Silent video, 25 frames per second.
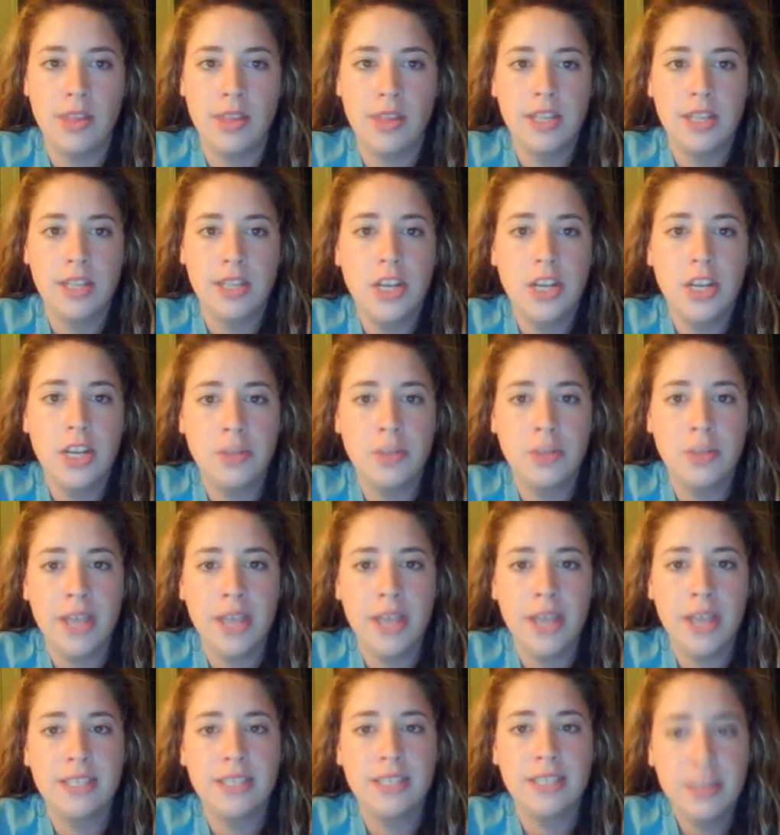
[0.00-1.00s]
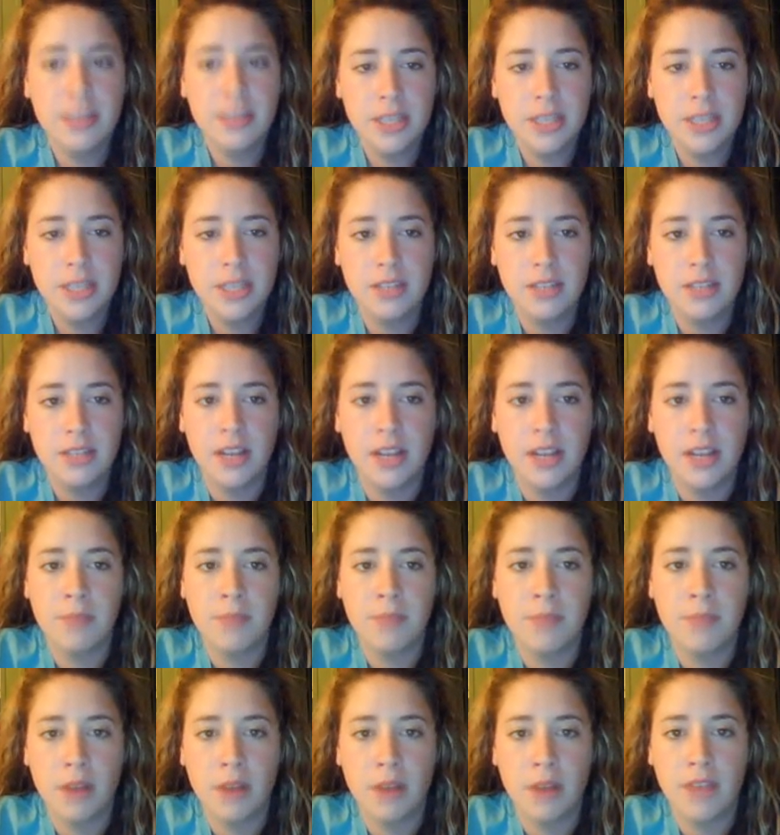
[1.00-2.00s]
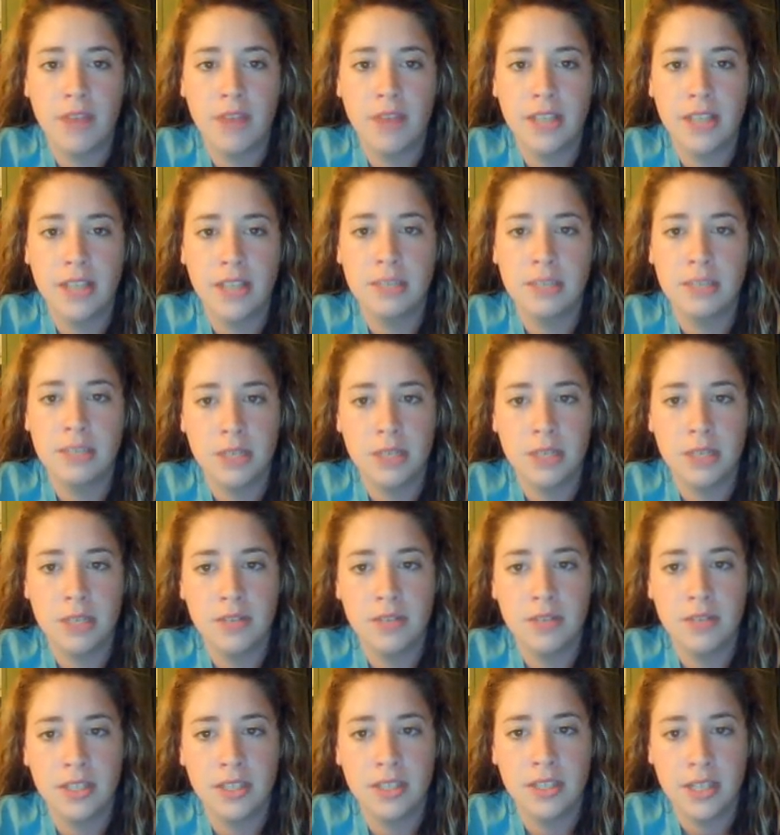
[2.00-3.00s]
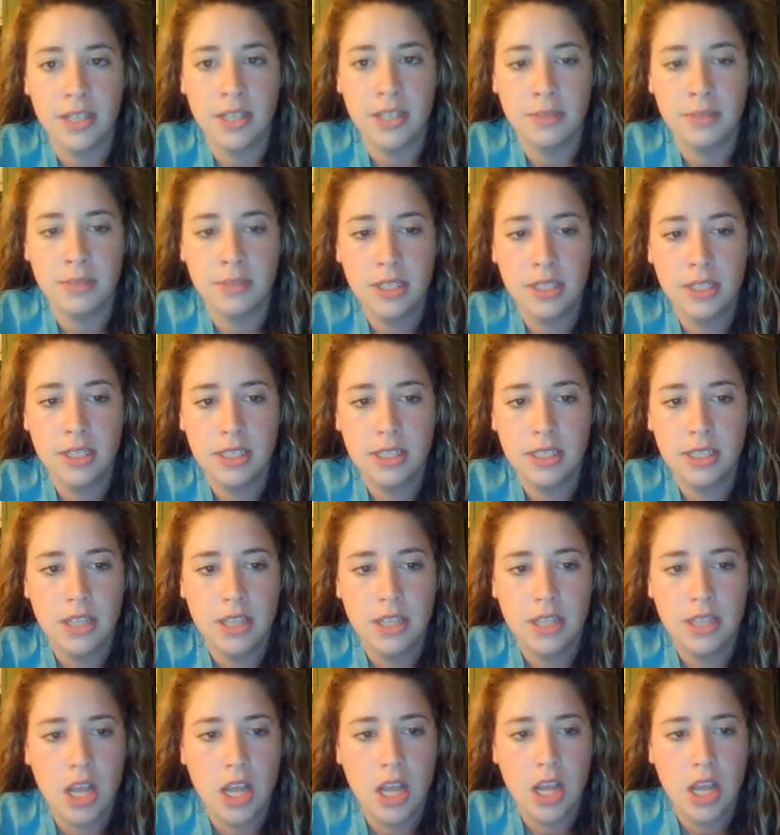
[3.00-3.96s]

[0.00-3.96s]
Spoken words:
the teacher-made summative and modified summative assessments,